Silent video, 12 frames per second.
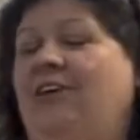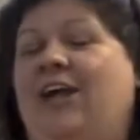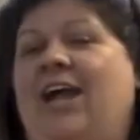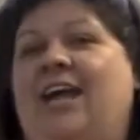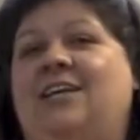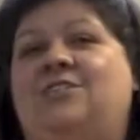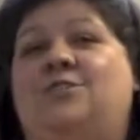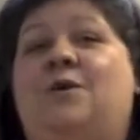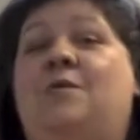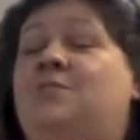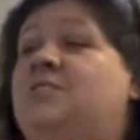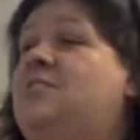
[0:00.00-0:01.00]
Okay, so
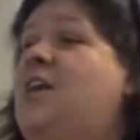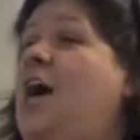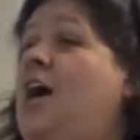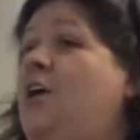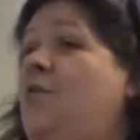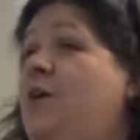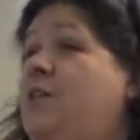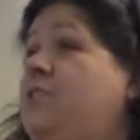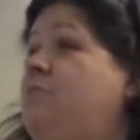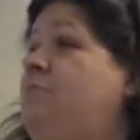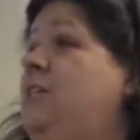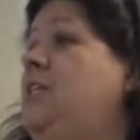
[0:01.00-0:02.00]
I was not going
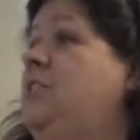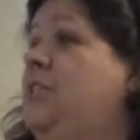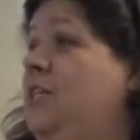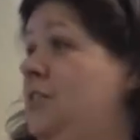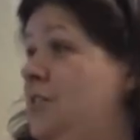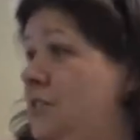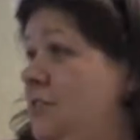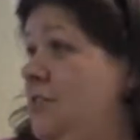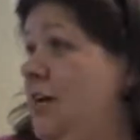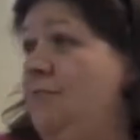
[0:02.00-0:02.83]
to redo,